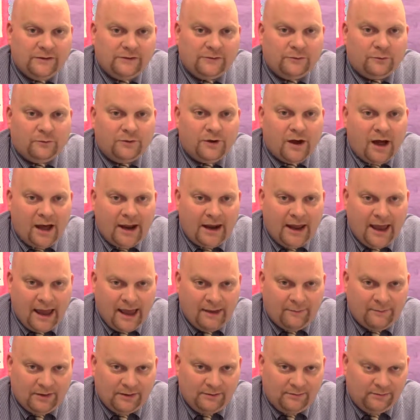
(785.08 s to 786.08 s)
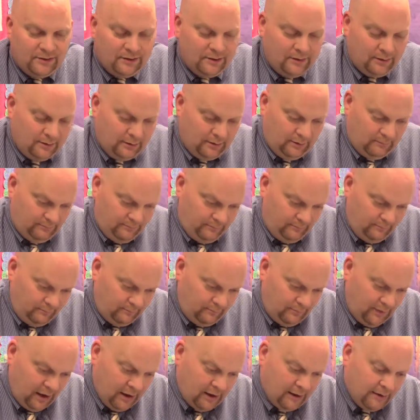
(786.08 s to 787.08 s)
this will not happen,
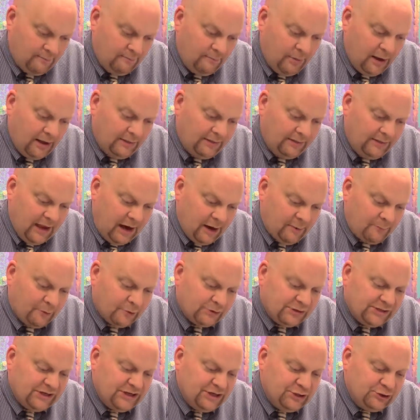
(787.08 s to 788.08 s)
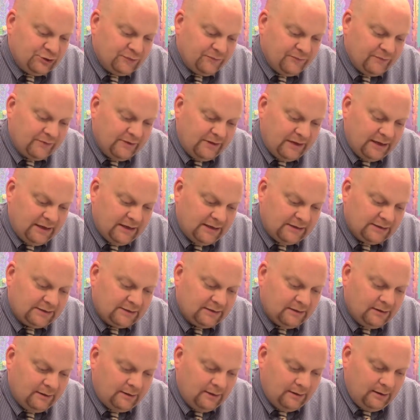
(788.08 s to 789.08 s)
but our procedure for
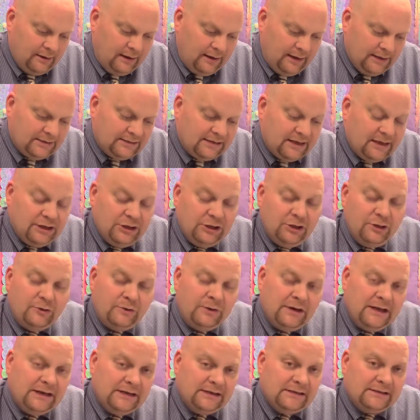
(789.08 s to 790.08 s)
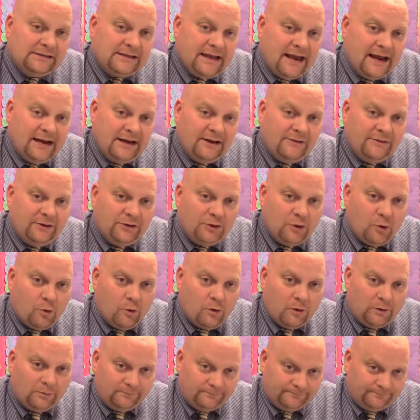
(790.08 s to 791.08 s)
this is that you need to stand at the
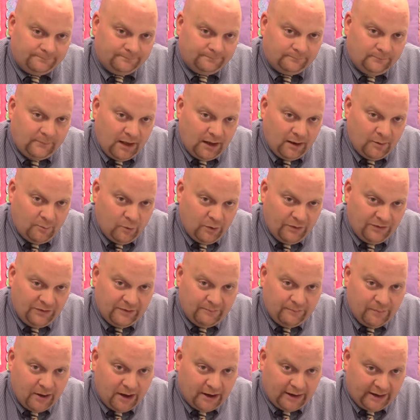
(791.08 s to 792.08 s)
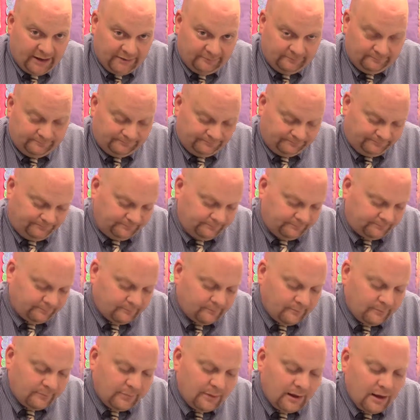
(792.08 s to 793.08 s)
door with the bucket.
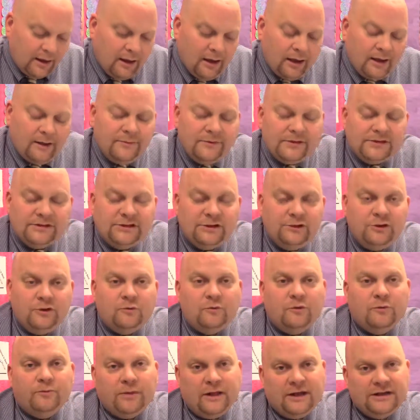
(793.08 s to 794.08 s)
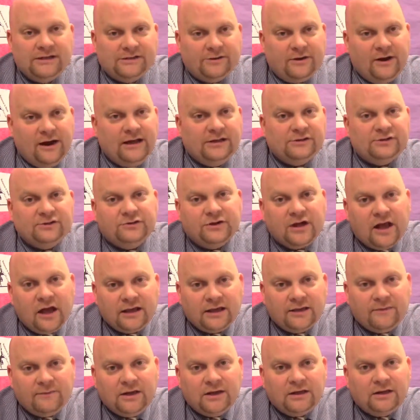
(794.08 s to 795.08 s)
The student will place their answer
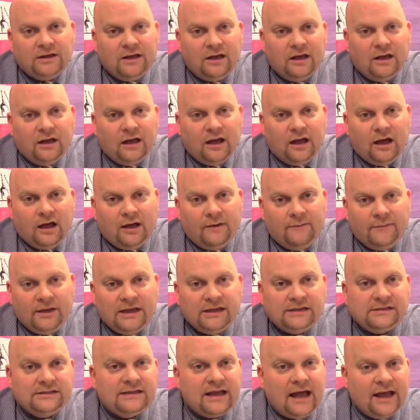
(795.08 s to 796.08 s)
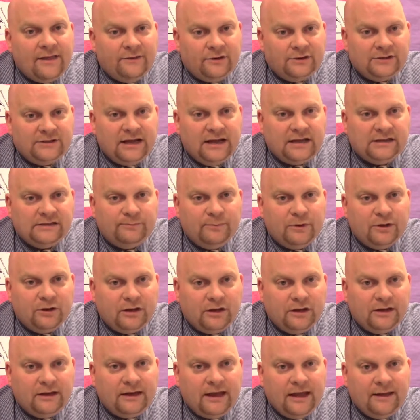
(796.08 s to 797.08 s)
document inside their test
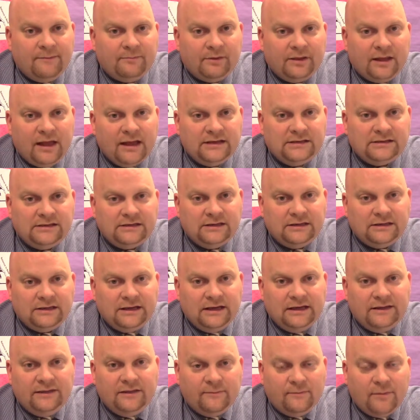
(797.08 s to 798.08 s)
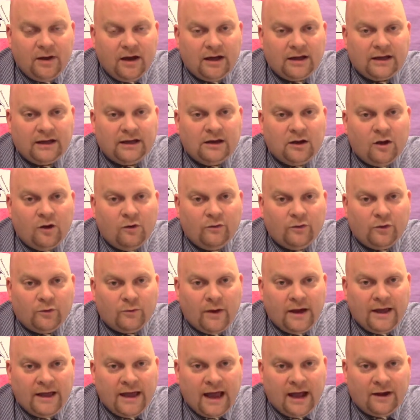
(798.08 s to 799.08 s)
booklet and place it in the bucket on their
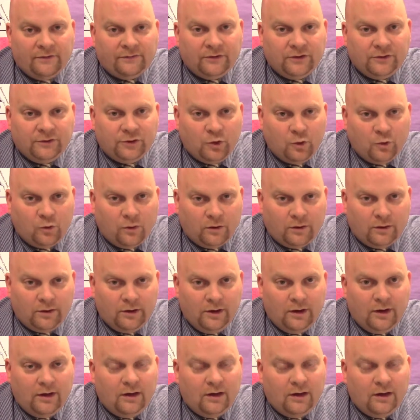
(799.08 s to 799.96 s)
way out the door.